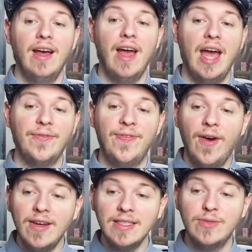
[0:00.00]
At
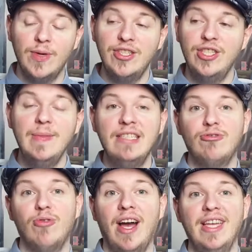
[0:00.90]
first, when she
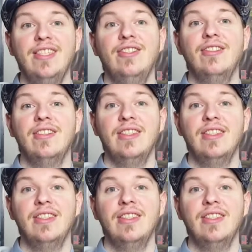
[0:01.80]
meets Ryan,